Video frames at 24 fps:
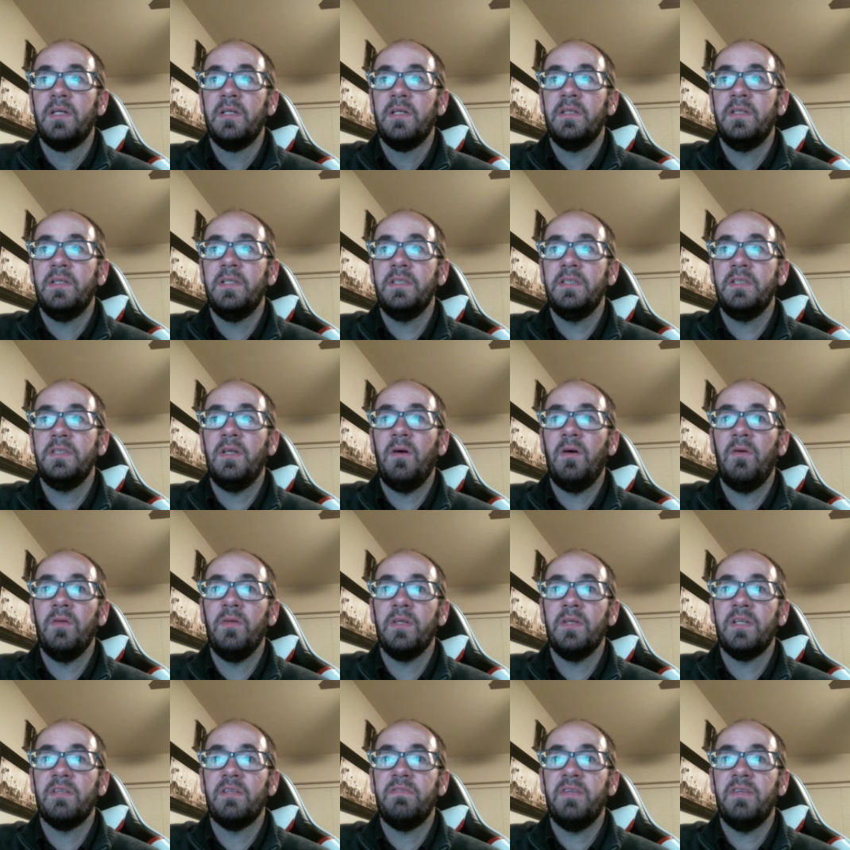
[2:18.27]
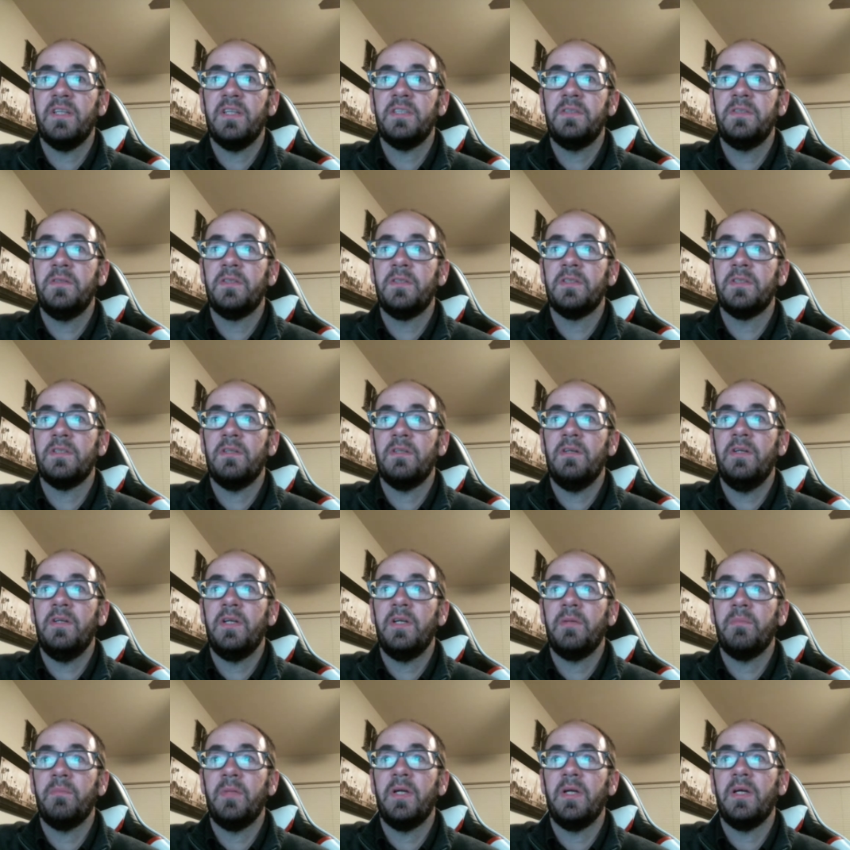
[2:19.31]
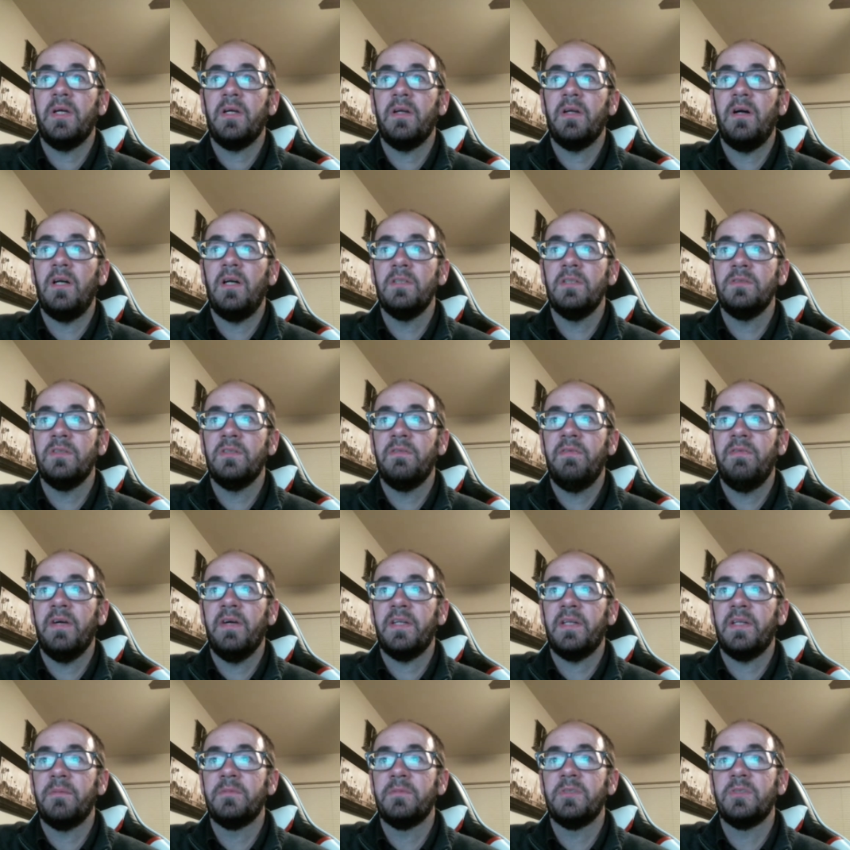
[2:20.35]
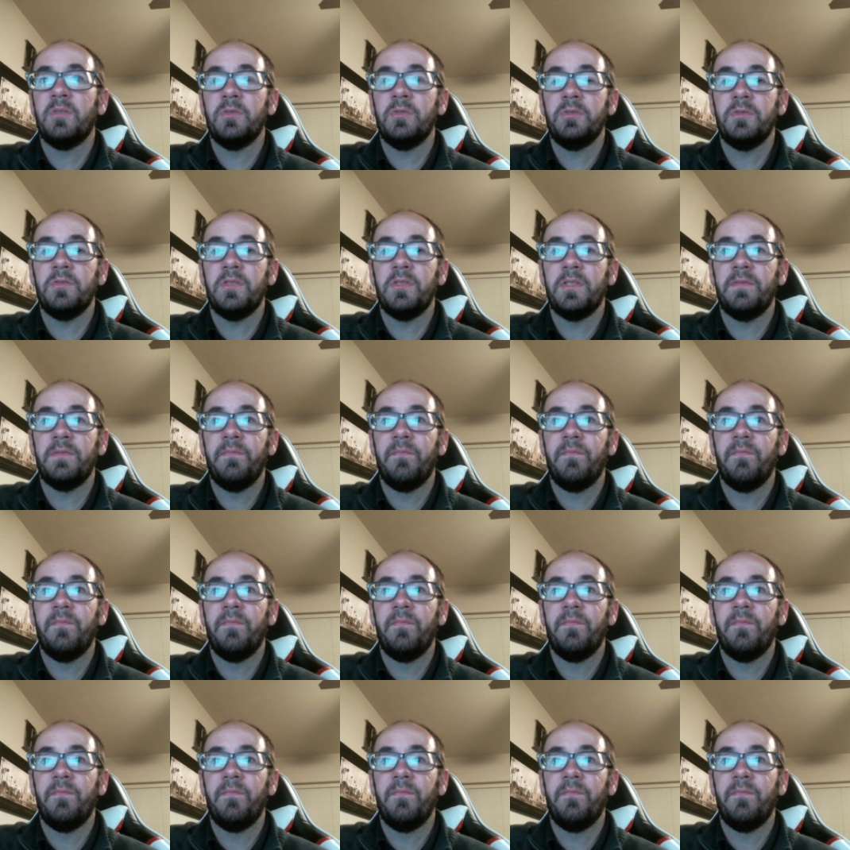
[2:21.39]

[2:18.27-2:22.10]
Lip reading: This not only affects students' learning, but it can also affect them socially.